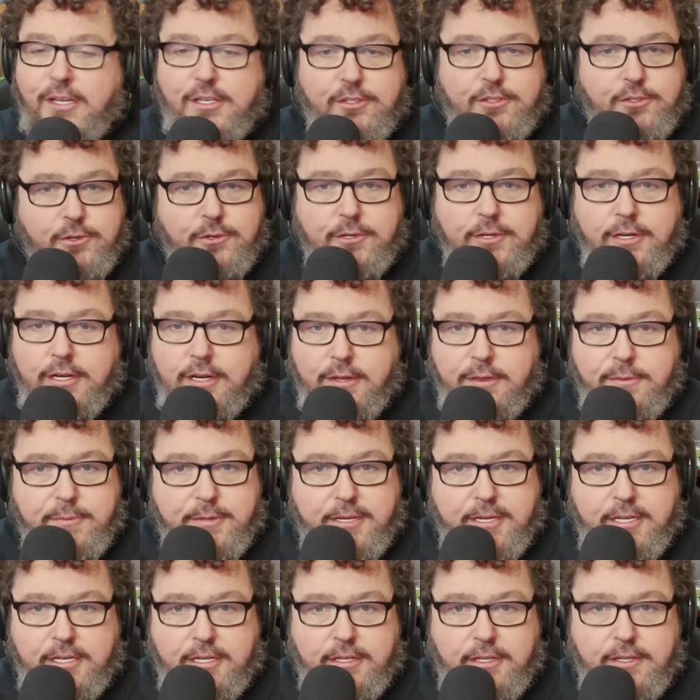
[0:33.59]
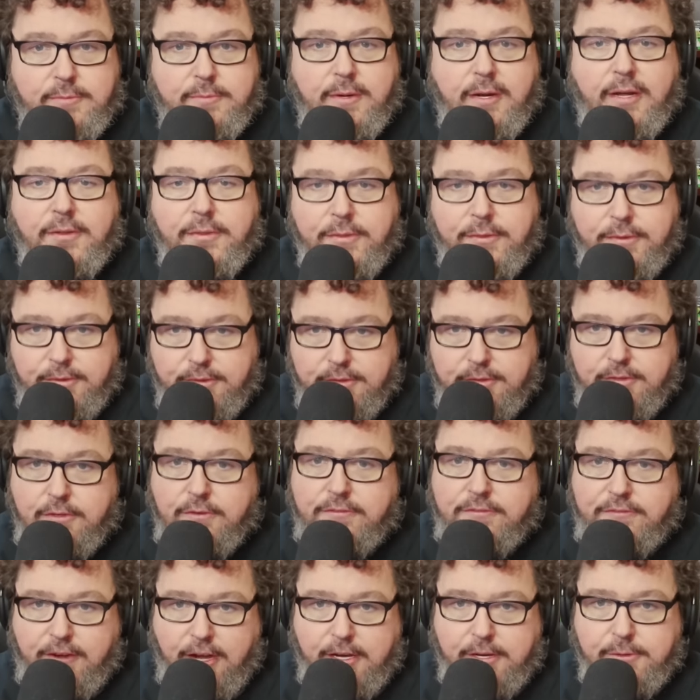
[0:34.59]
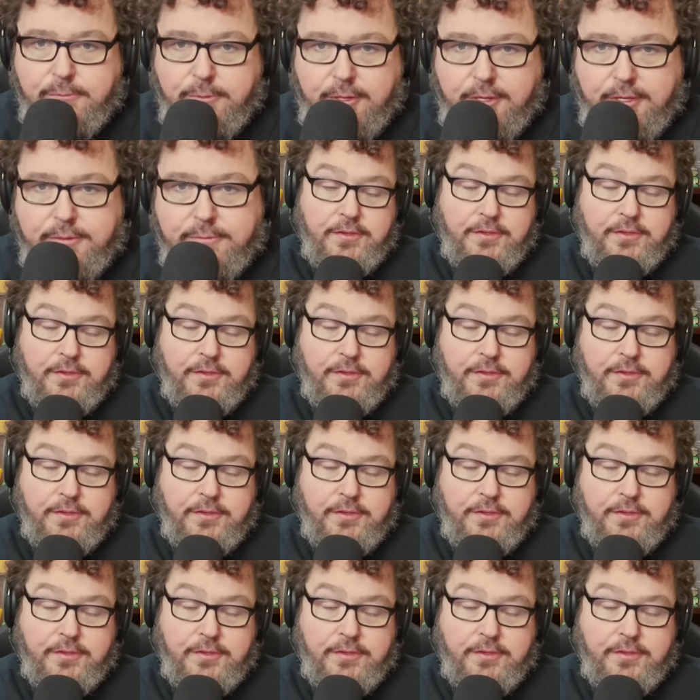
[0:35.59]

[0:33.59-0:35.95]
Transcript: tune in at the beginning of the month, you'll find one.